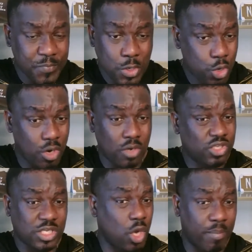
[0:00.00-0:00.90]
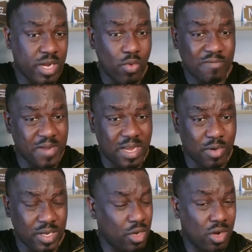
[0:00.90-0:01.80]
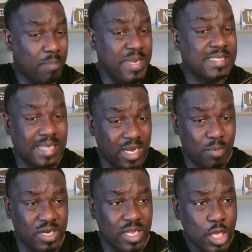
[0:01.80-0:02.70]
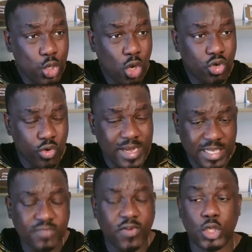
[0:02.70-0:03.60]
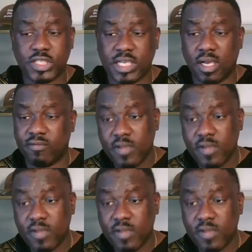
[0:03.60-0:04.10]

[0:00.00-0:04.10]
You're not losing your body weight for anybody. You're not pleasing anybody. You're doing this for yourself.